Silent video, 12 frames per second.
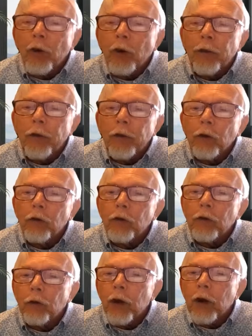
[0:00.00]
done it with
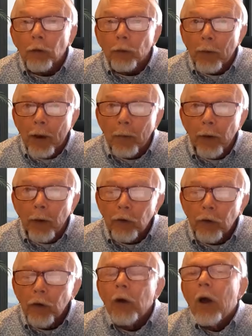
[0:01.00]
those two cult
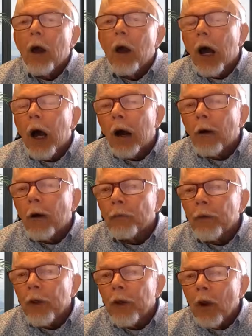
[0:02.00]
members
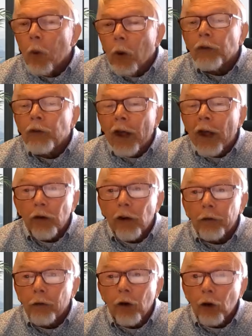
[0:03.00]

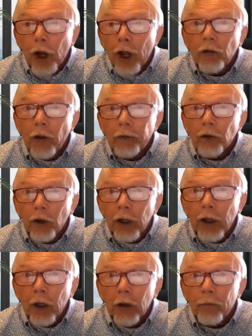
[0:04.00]
was actually through
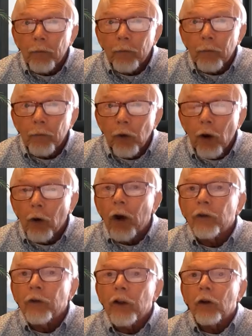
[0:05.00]
creativity.
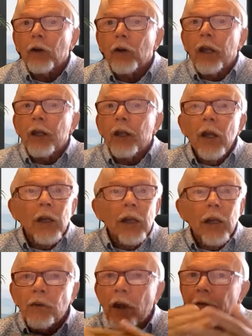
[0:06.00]
I said,
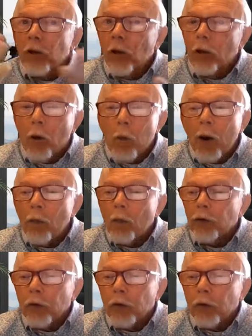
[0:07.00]
okay, let's have a look.